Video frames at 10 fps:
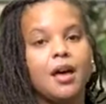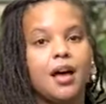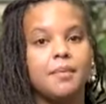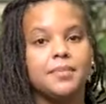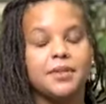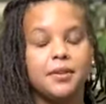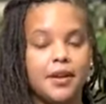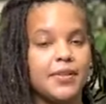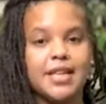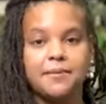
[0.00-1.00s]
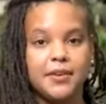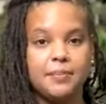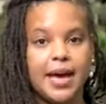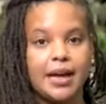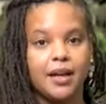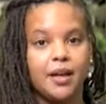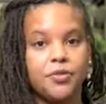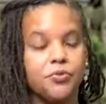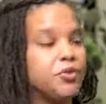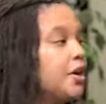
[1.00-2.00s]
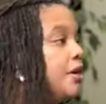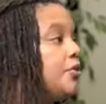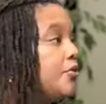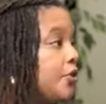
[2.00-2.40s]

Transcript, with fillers: Um, give us that feedback uh, through the,